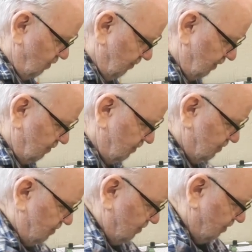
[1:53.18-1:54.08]
we can make
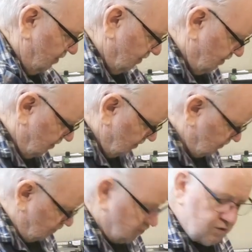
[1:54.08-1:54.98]
this
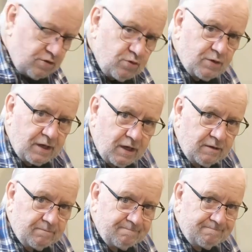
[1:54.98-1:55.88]
as good as new
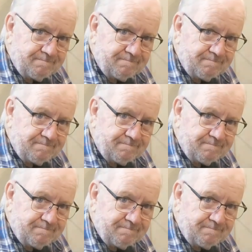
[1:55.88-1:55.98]
again.